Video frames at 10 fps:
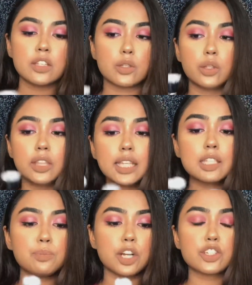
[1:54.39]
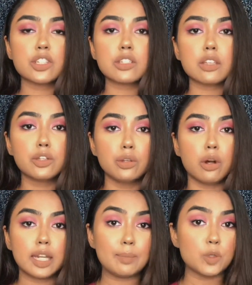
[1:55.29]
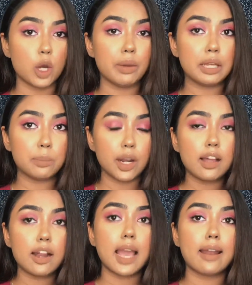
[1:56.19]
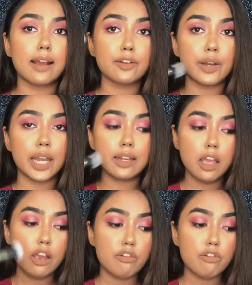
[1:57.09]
So these brushes do not absorb any product and are great